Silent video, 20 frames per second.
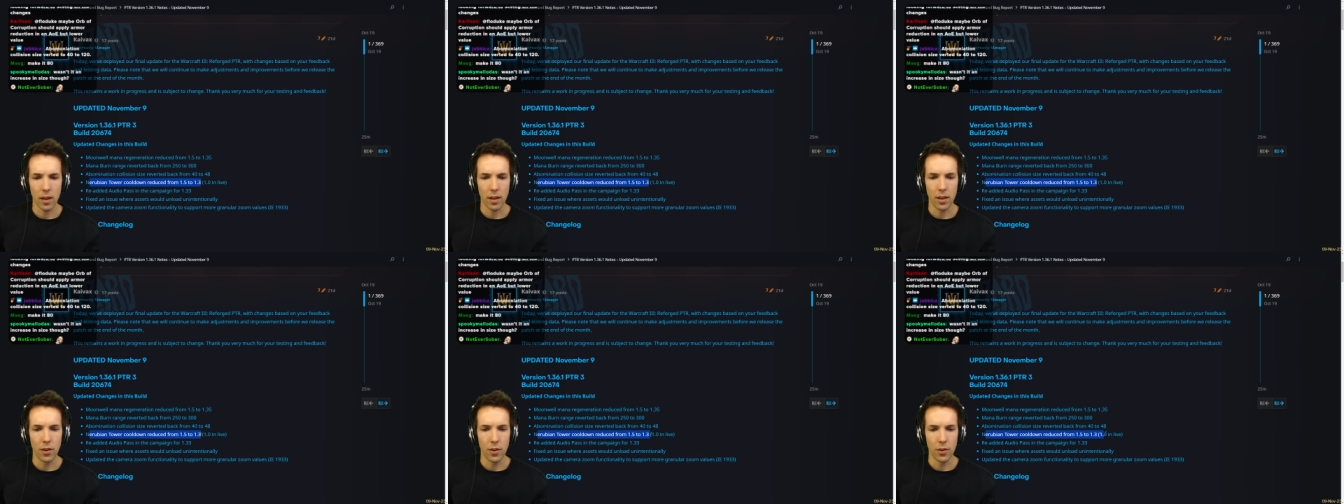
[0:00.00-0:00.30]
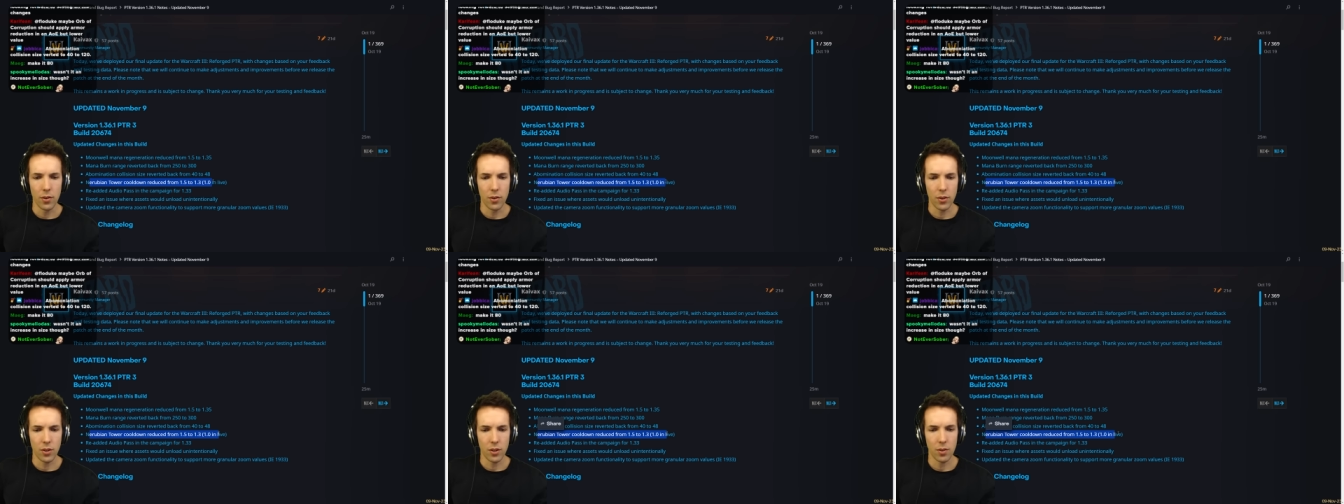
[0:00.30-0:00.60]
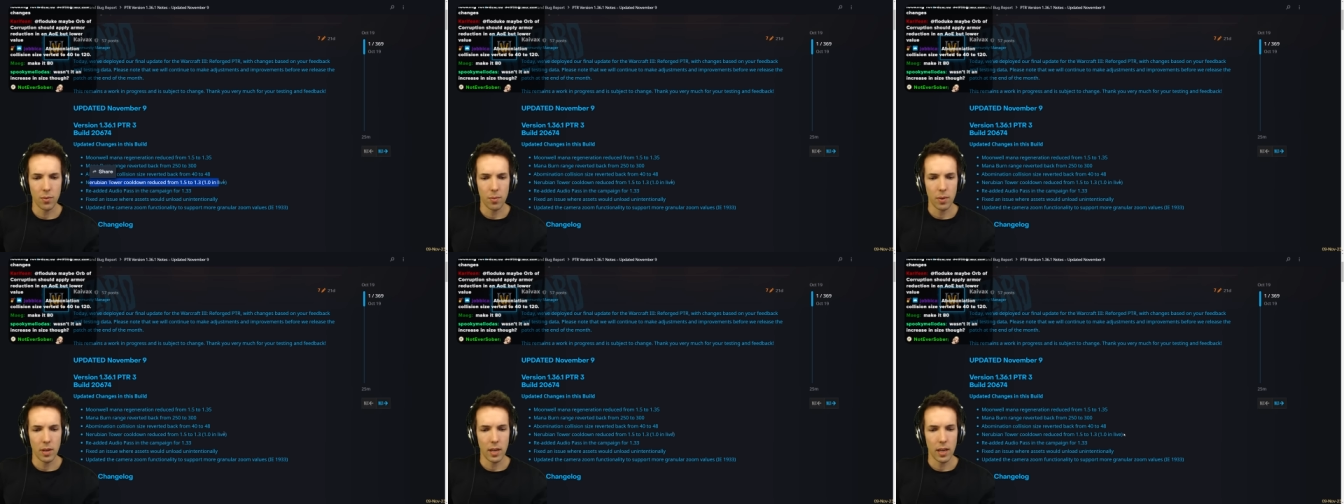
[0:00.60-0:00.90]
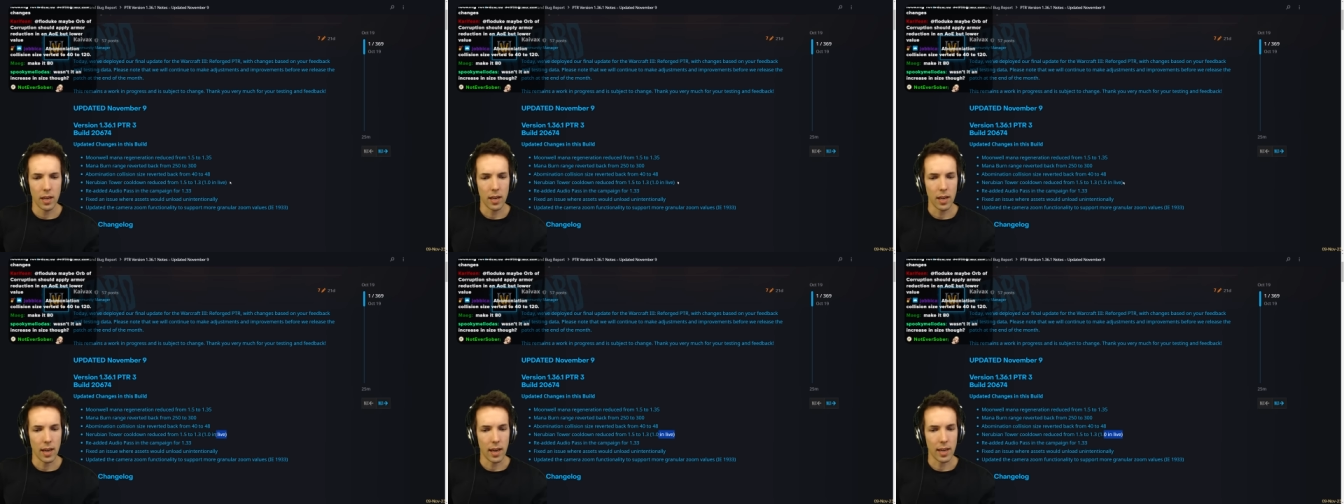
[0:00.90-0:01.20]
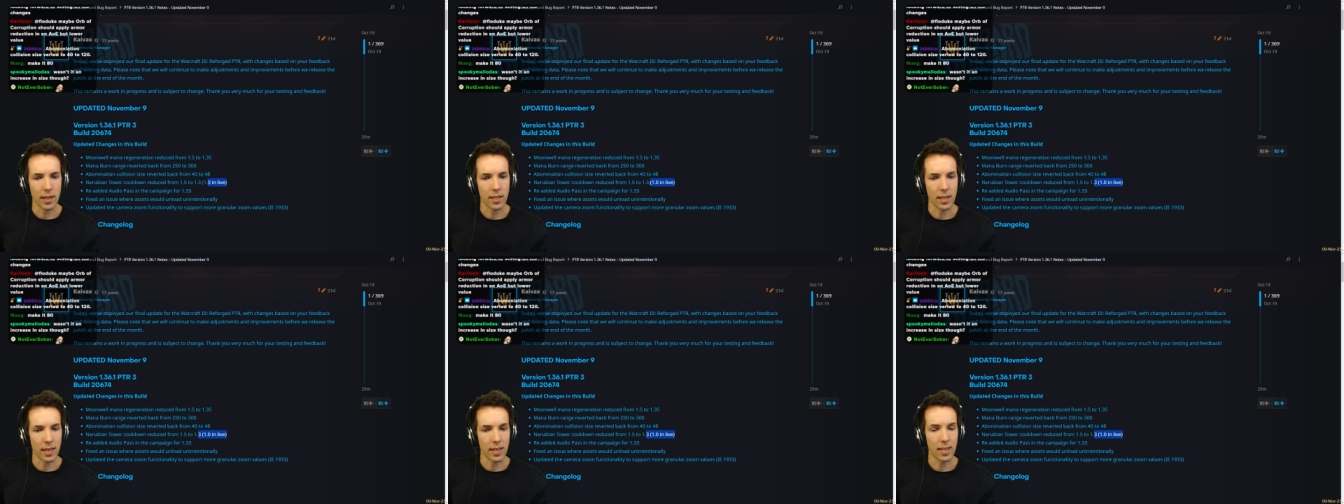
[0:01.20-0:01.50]
used to be,
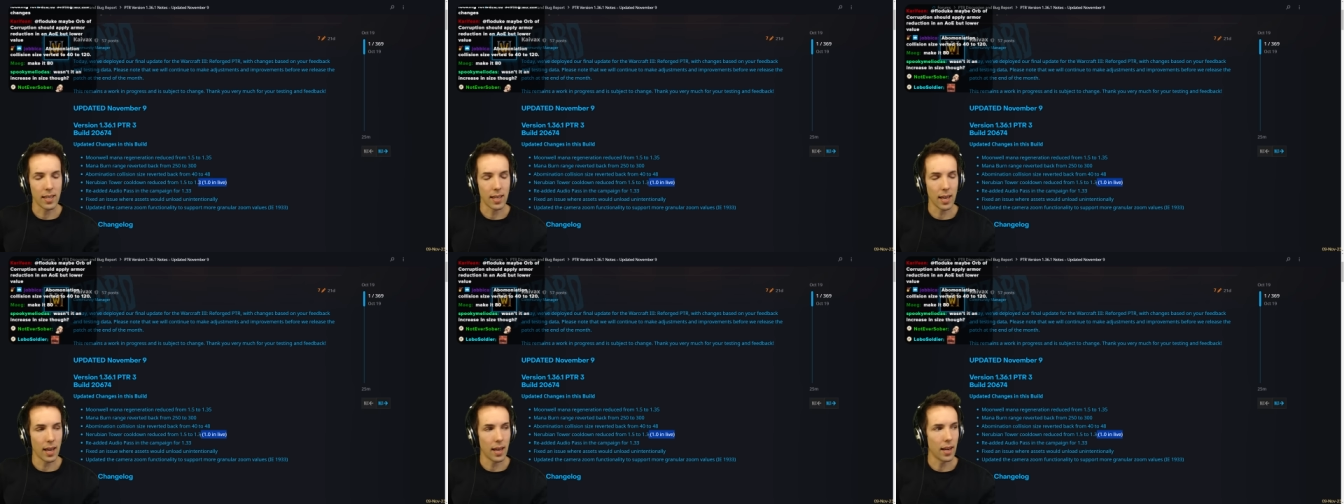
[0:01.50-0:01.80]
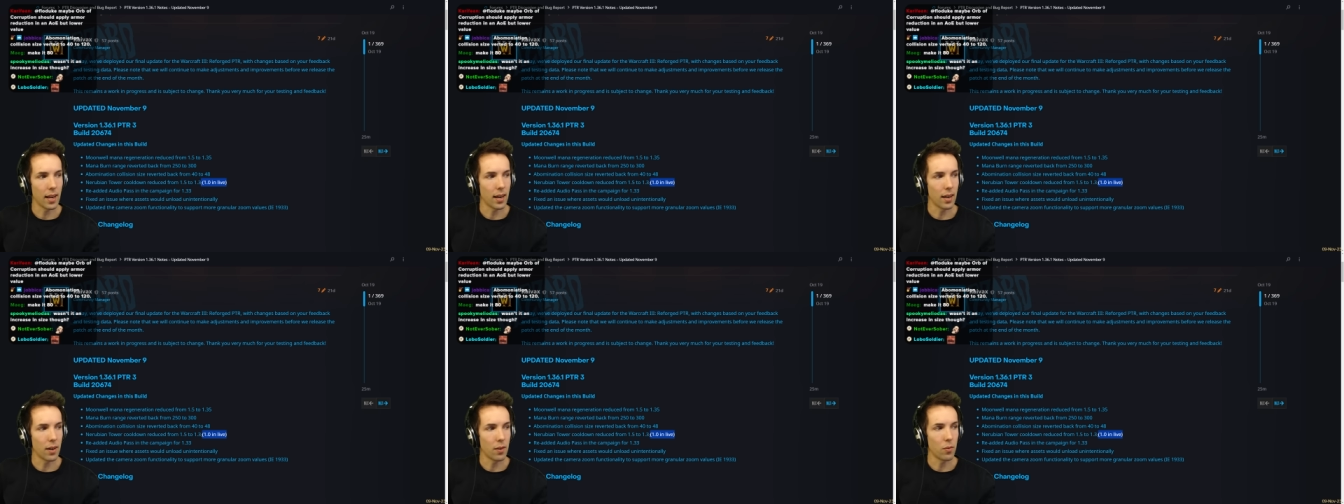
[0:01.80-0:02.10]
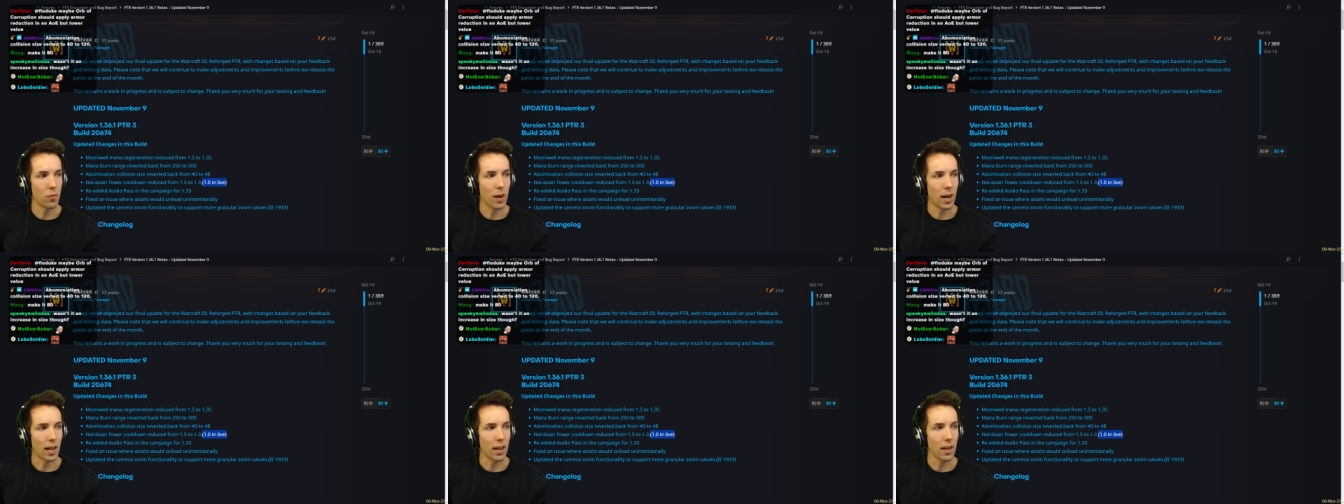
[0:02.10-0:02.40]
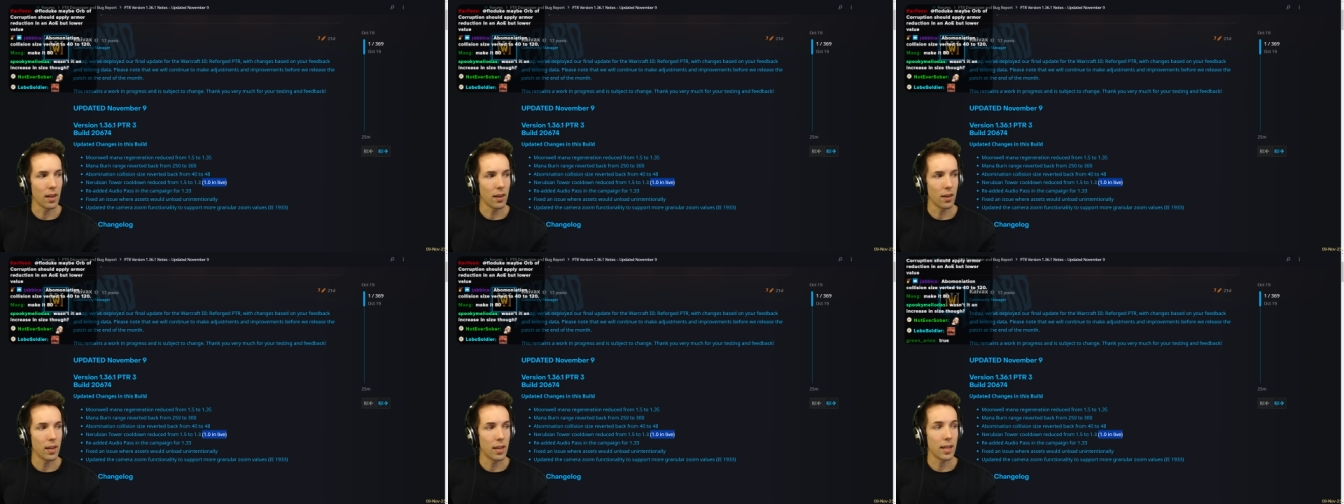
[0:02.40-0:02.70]
as they say here, one.